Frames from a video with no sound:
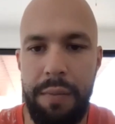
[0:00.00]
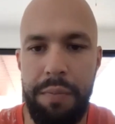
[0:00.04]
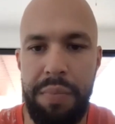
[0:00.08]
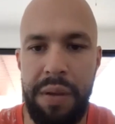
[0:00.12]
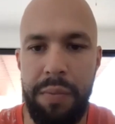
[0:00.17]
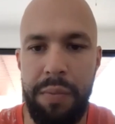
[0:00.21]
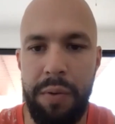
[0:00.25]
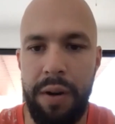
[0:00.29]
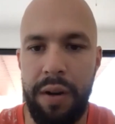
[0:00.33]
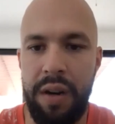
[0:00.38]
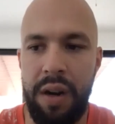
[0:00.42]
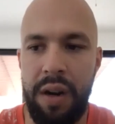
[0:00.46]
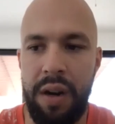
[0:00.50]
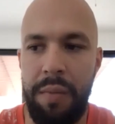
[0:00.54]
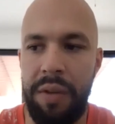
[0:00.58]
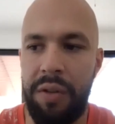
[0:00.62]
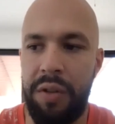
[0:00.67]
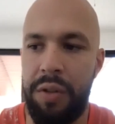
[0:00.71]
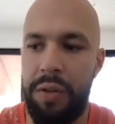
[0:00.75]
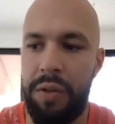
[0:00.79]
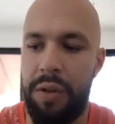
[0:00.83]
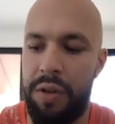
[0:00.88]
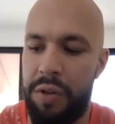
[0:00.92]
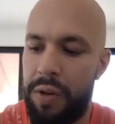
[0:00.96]
People are coming to
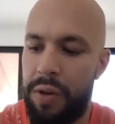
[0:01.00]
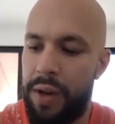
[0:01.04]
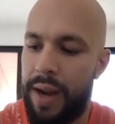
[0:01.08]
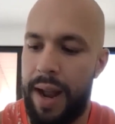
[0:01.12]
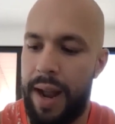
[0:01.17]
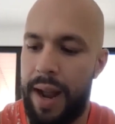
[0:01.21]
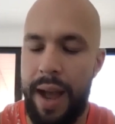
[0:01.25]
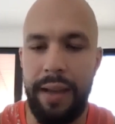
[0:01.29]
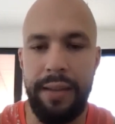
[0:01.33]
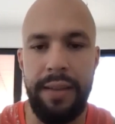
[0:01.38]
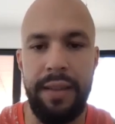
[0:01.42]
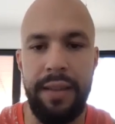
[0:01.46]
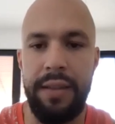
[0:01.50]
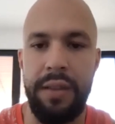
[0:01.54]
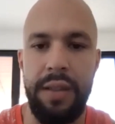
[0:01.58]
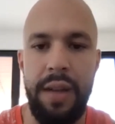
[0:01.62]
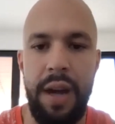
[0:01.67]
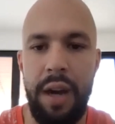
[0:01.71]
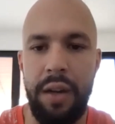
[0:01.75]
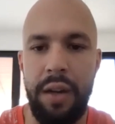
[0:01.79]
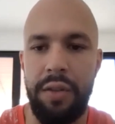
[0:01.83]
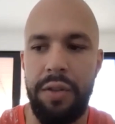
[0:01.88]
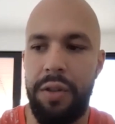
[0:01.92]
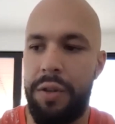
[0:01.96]
you and you gotta act as a
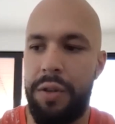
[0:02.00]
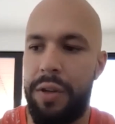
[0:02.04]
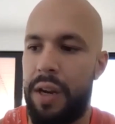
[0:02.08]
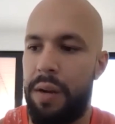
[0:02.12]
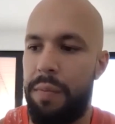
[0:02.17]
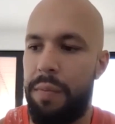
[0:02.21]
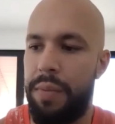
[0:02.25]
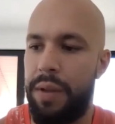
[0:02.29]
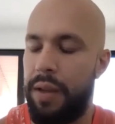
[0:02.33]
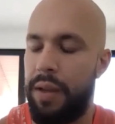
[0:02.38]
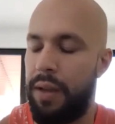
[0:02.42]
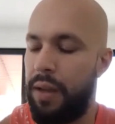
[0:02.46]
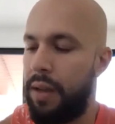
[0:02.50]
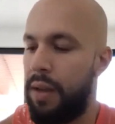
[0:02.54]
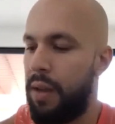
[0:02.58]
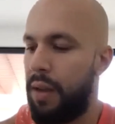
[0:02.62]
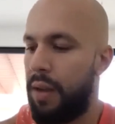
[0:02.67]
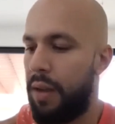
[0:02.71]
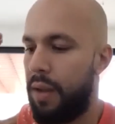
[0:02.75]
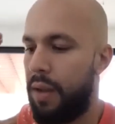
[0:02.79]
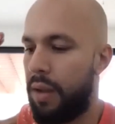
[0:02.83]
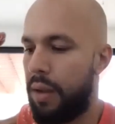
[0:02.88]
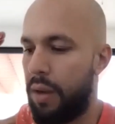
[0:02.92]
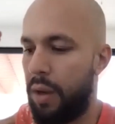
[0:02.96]
doctor. You gotta
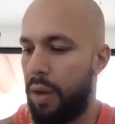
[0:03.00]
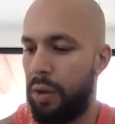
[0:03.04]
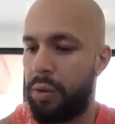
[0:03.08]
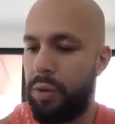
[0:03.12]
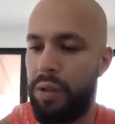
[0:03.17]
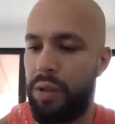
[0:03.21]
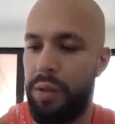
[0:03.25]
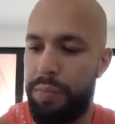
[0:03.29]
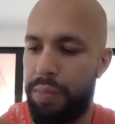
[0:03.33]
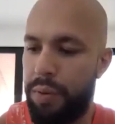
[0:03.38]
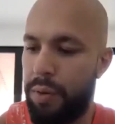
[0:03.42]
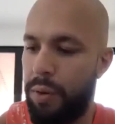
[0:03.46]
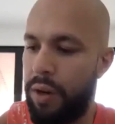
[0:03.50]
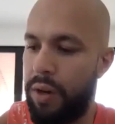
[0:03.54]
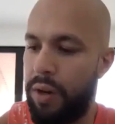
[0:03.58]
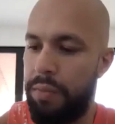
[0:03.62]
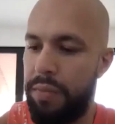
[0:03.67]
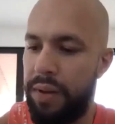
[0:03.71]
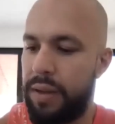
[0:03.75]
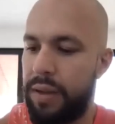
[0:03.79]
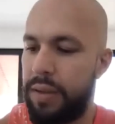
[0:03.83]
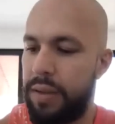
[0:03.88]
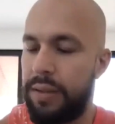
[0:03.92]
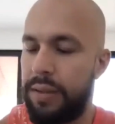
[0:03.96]
go to the point, be
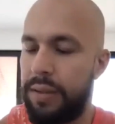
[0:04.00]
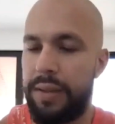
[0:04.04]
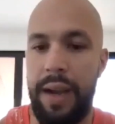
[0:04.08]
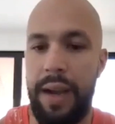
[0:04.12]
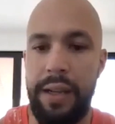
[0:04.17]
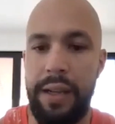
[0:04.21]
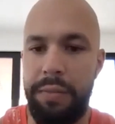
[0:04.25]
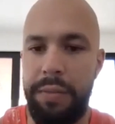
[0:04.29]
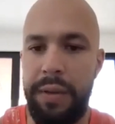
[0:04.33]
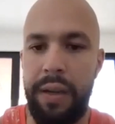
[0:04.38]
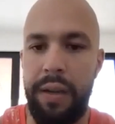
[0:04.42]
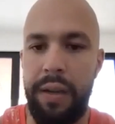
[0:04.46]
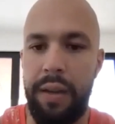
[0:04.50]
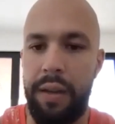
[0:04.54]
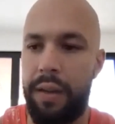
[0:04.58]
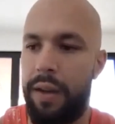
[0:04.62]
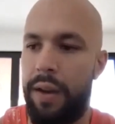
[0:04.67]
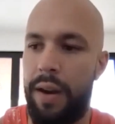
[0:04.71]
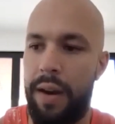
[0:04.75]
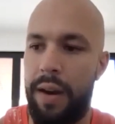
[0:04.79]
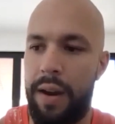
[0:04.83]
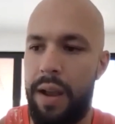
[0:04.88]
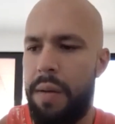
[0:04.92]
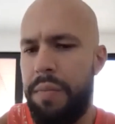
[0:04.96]
concise, be
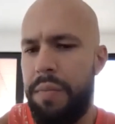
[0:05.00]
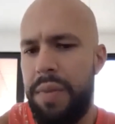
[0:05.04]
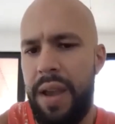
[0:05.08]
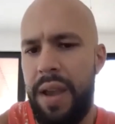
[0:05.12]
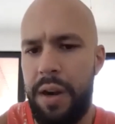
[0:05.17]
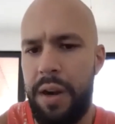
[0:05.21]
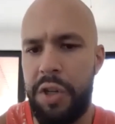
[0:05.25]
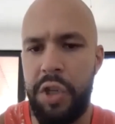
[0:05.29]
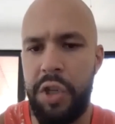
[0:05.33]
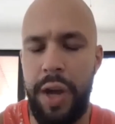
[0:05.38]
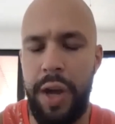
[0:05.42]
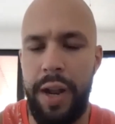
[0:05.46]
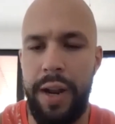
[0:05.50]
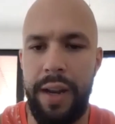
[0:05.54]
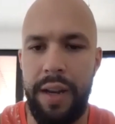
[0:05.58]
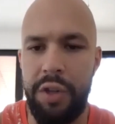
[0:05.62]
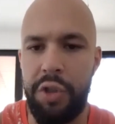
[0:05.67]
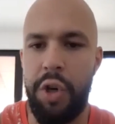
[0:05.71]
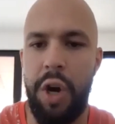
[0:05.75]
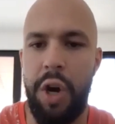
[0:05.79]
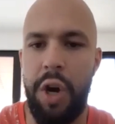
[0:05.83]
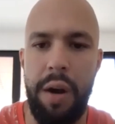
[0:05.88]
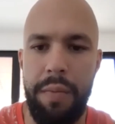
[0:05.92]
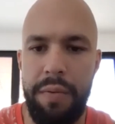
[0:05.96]
clear, and be energetic and
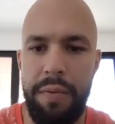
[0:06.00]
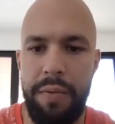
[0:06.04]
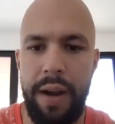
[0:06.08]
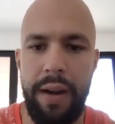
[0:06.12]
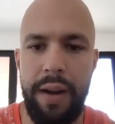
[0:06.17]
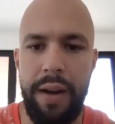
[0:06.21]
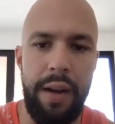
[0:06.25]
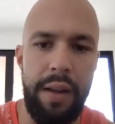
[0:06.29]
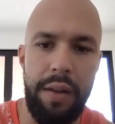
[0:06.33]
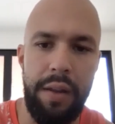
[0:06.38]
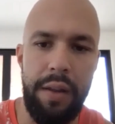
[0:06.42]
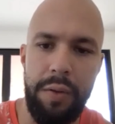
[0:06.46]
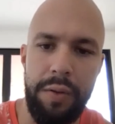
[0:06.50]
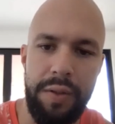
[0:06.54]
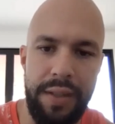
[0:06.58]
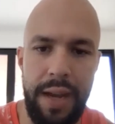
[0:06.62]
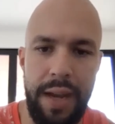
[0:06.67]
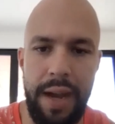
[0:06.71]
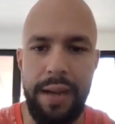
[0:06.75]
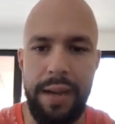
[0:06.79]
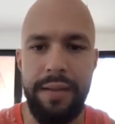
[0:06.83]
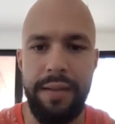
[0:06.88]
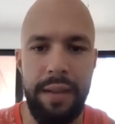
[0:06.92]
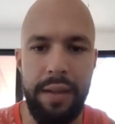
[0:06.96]
sharp, right? And
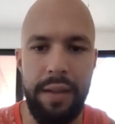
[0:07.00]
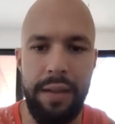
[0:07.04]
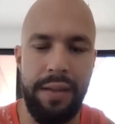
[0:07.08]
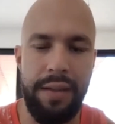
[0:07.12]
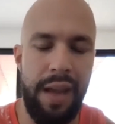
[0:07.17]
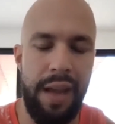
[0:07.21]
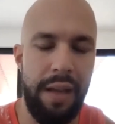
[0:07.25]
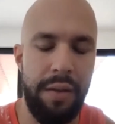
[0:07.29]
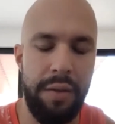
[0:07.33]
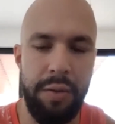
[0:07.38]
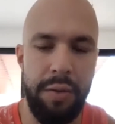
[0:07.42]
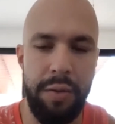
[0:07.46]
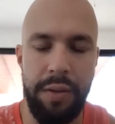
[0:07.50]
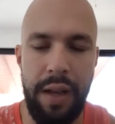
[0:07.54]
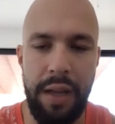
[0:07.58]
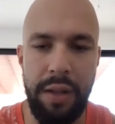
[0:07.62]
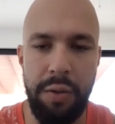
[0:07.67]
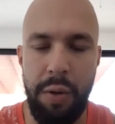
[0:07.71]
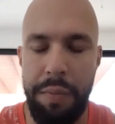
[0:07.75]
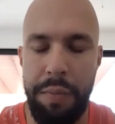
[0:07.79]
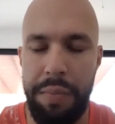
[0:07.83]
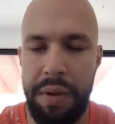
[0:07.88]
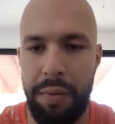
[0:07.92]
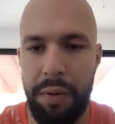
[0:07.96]
enthusiastic, because that's
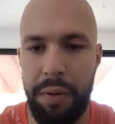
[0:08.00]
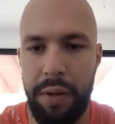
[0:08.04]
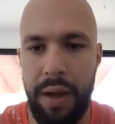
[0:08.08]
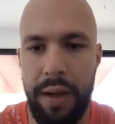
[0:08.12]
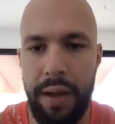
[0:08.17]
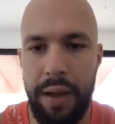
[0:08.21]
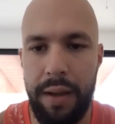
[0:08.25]
what people like.